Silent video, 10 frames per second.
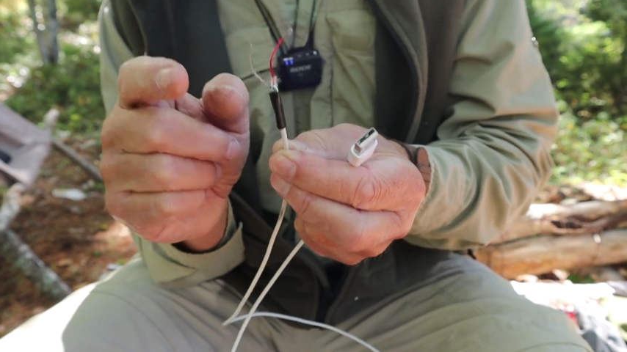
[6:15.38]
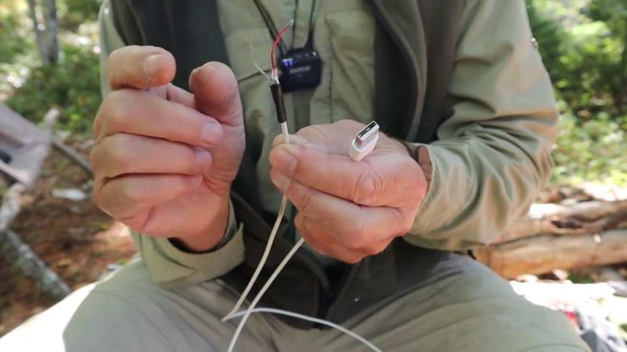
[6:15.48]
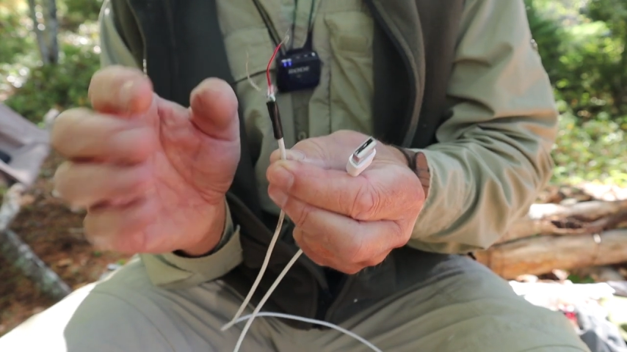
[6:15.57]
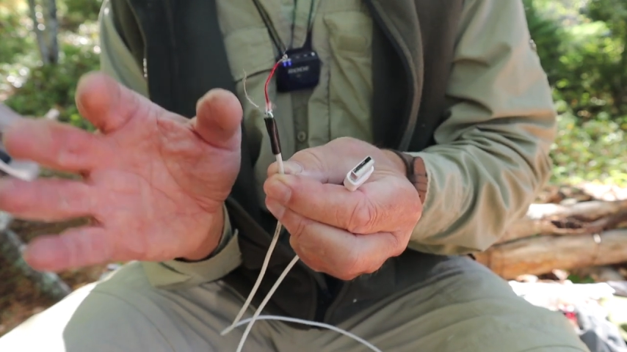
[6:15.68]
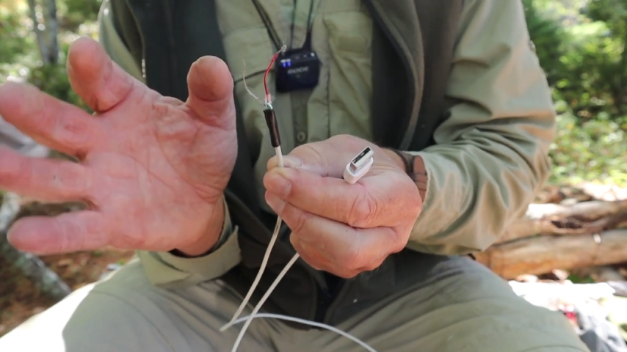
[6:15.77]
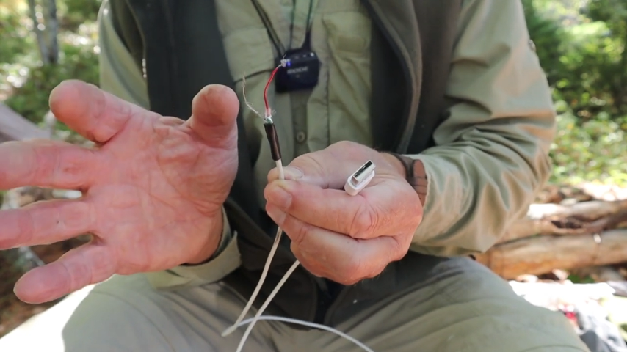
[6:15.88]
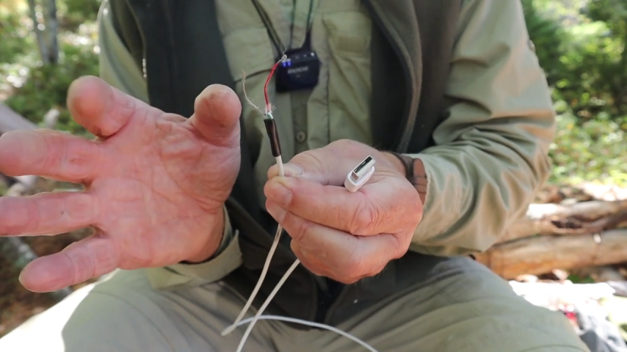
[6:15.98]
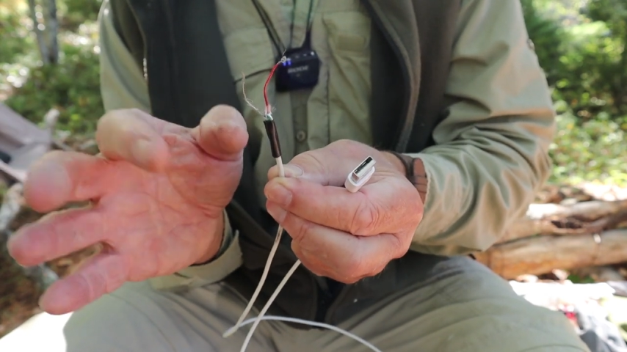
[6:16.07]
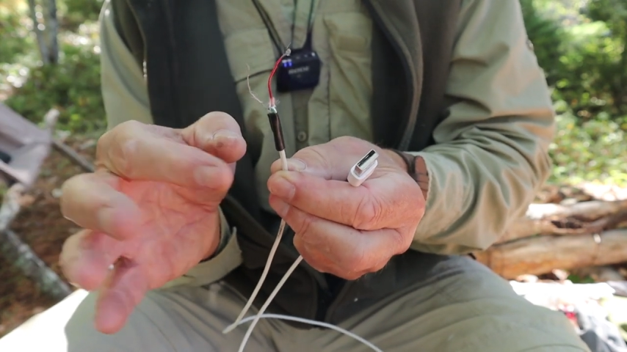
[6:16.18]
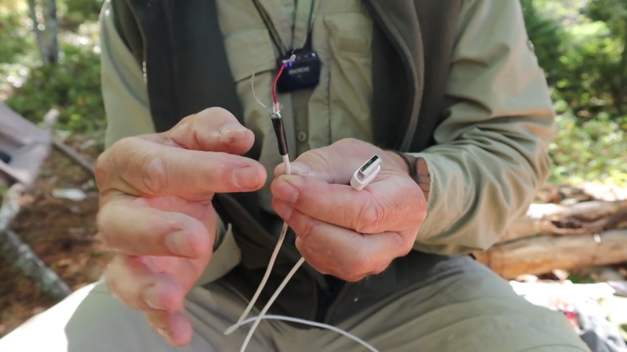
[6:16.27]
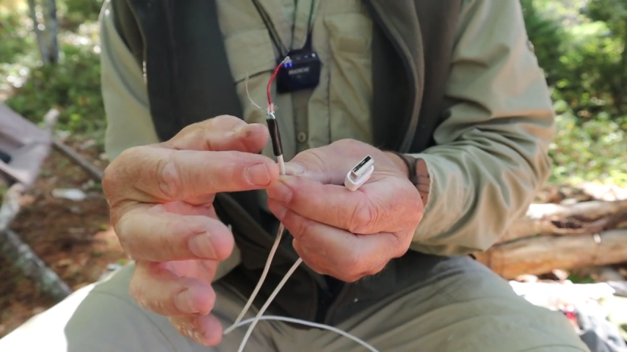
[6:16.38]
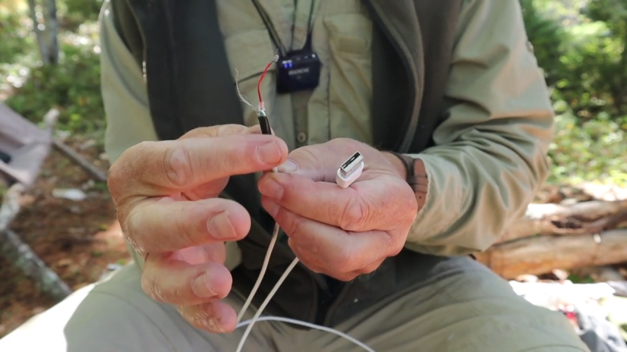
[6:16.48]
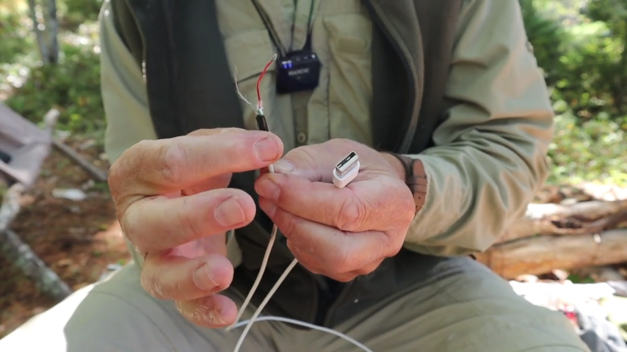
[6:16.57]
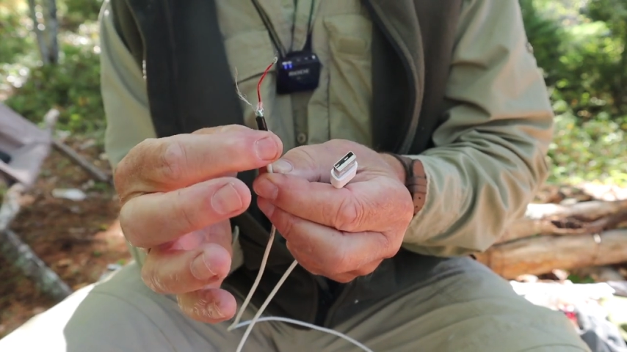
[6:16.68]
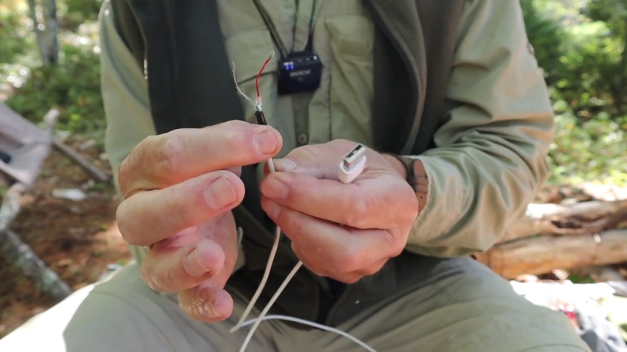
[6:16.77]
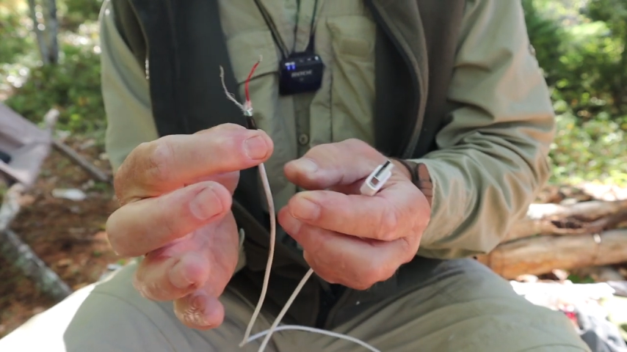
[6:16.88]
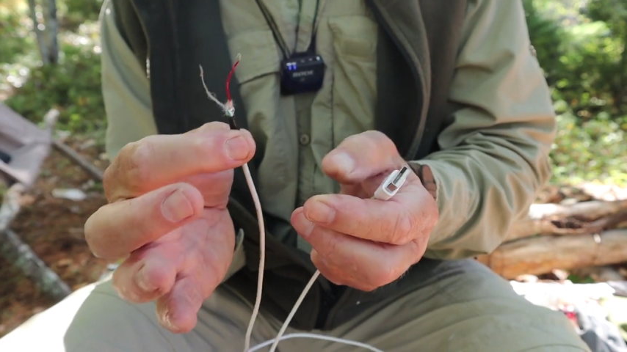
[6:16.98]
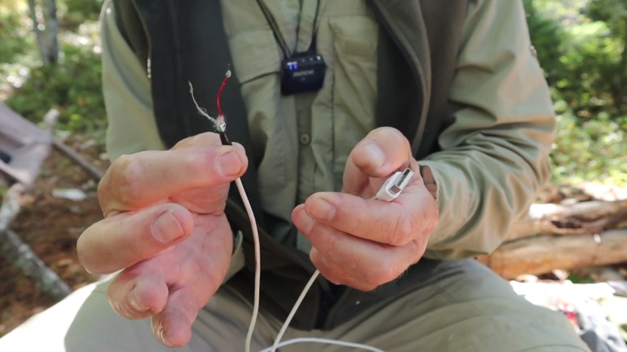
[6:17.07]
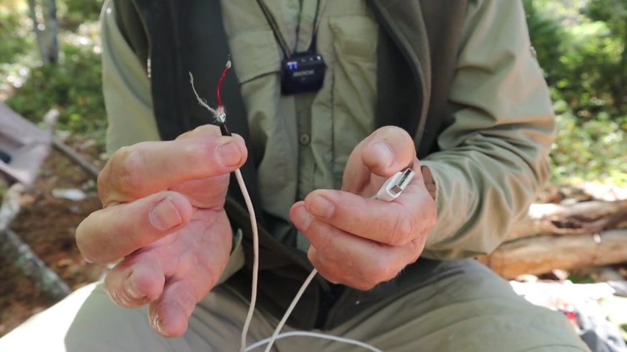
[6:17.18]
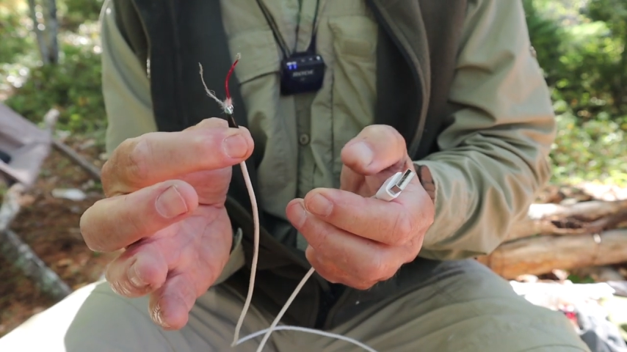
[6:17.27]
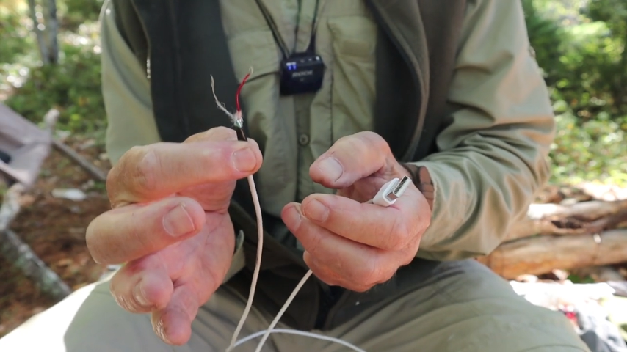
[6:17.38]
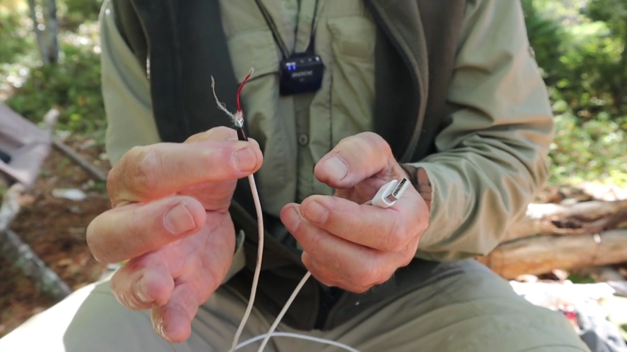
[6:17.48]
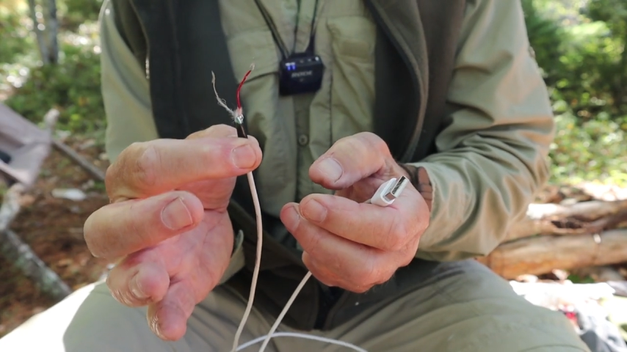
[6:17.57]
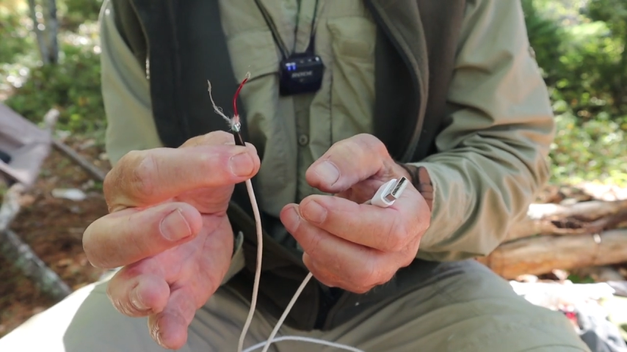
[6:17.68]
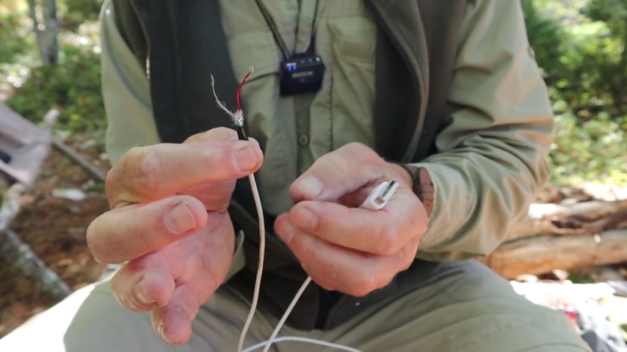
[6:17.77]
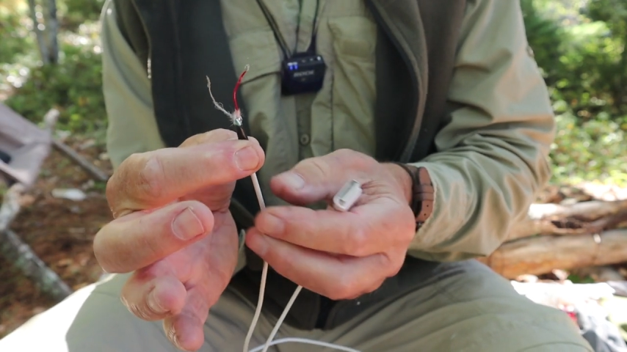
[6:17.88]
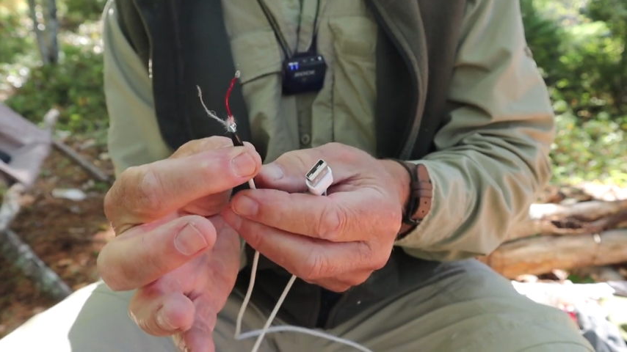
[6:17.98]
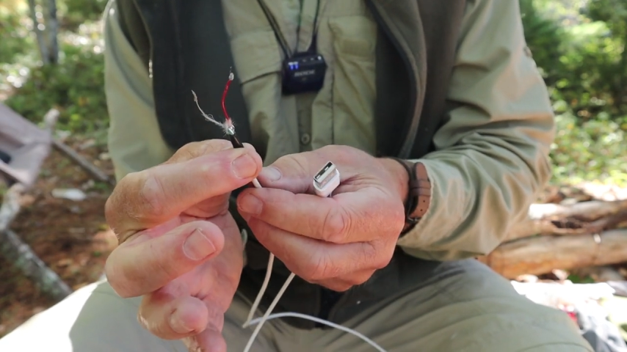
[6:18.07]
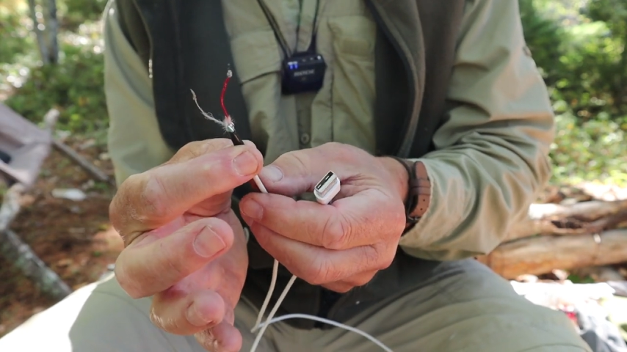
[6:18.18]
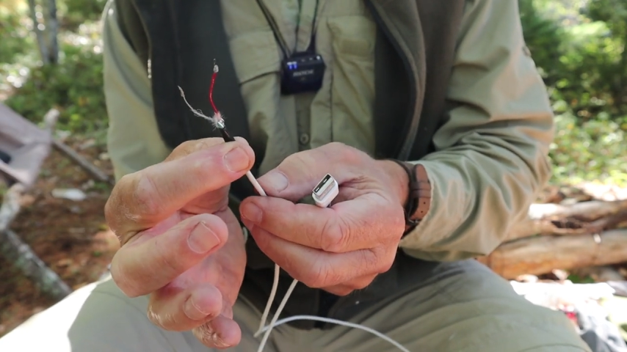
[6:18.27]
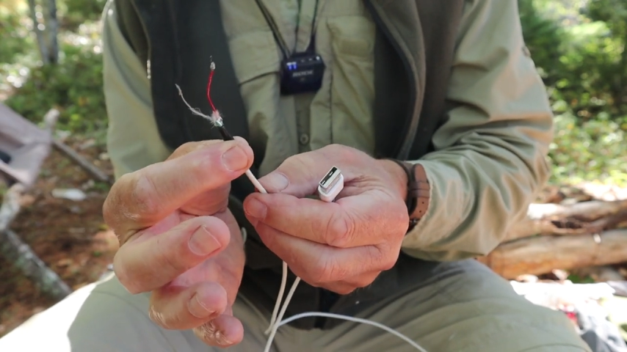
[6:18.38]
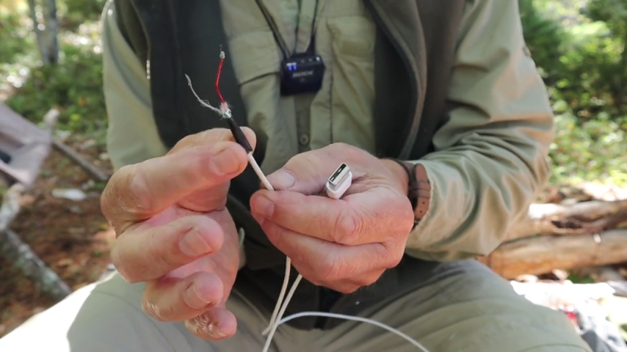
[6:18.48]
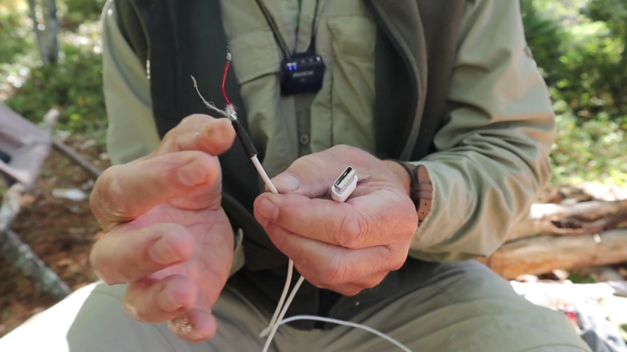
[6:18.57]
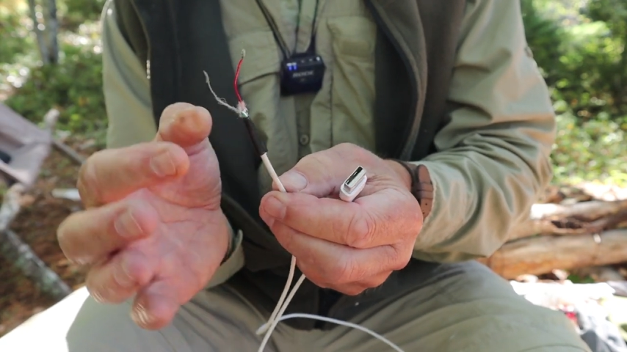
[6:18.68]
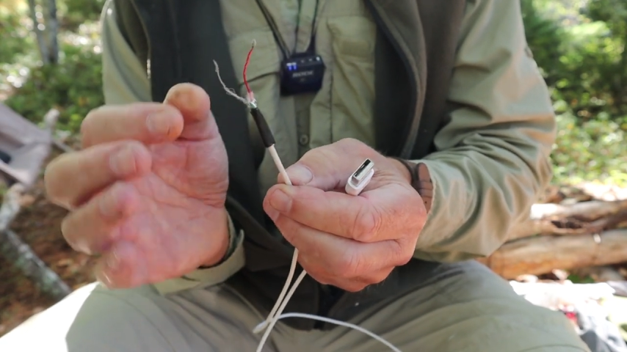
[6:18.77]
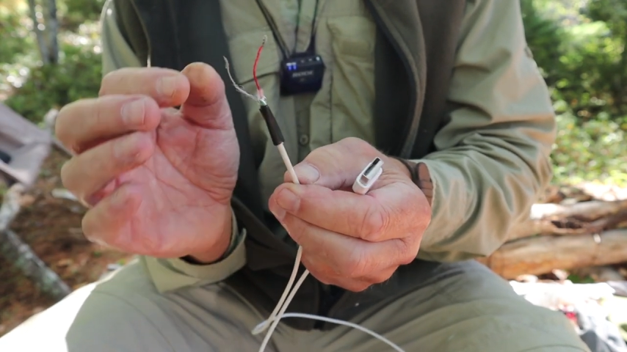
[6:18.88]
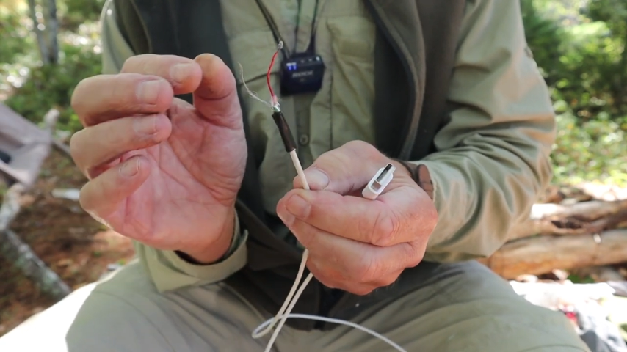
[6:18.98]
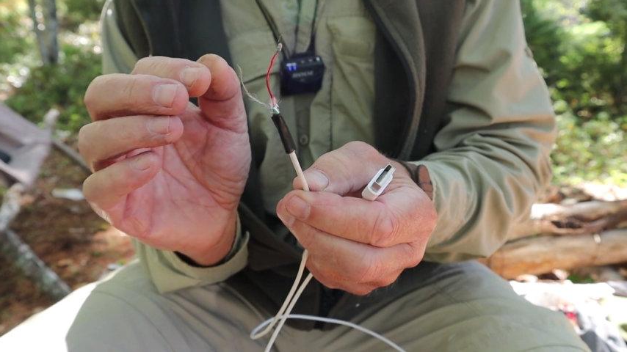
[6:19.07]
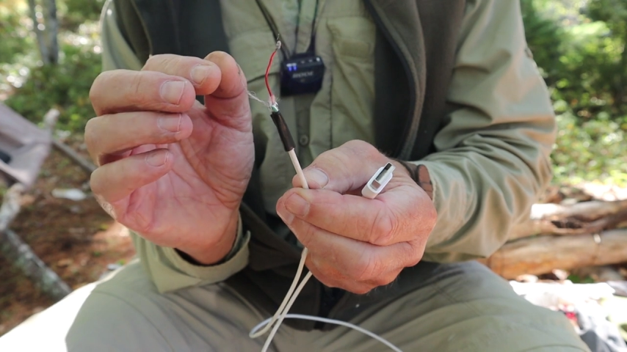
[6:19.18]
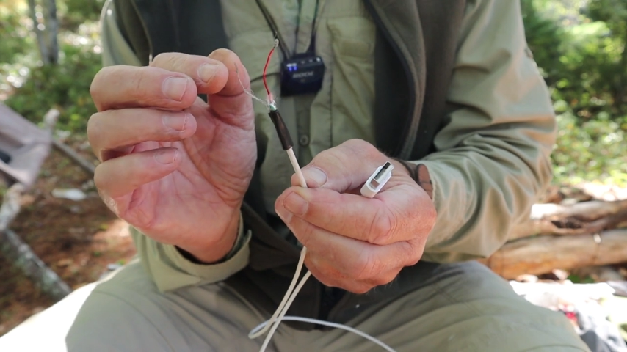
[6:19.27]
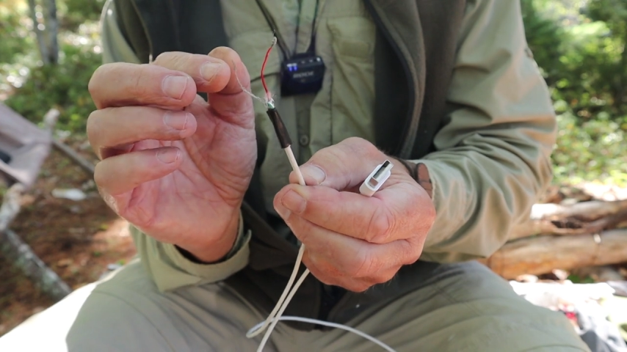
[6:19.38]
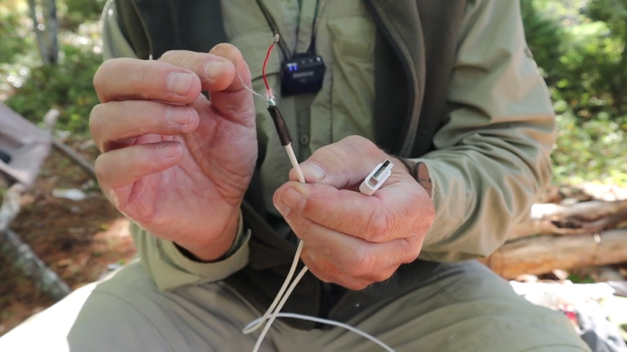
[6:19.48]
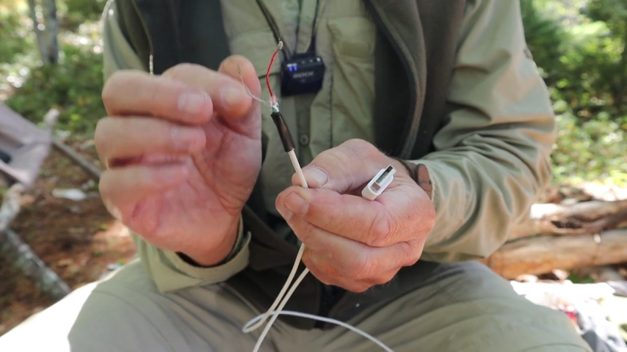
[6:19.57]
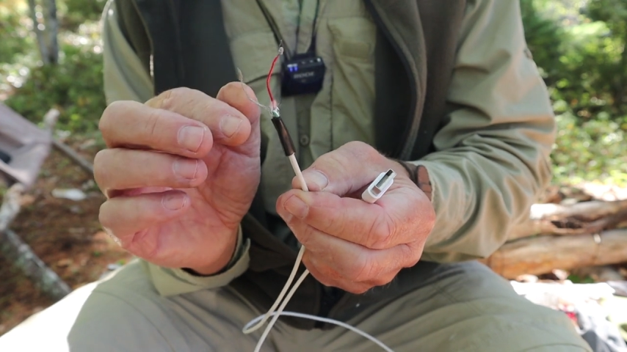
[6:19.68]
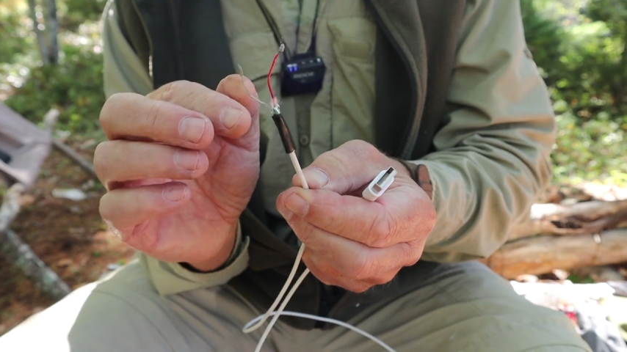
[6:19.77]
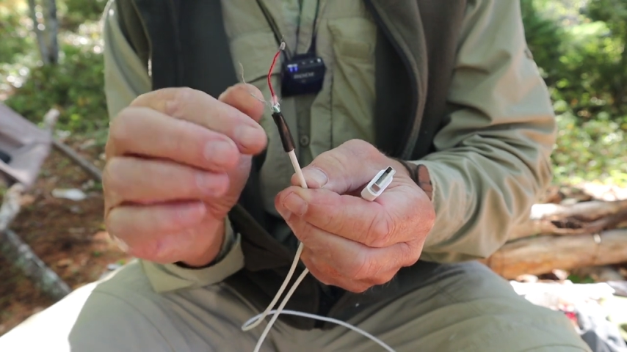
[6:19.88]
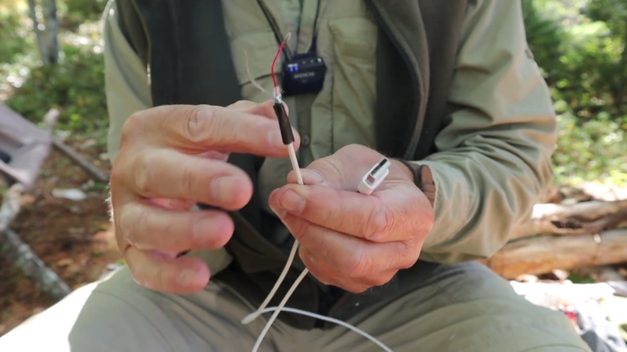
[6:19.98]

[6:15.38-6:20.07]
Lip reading: [unreadable: no face in view]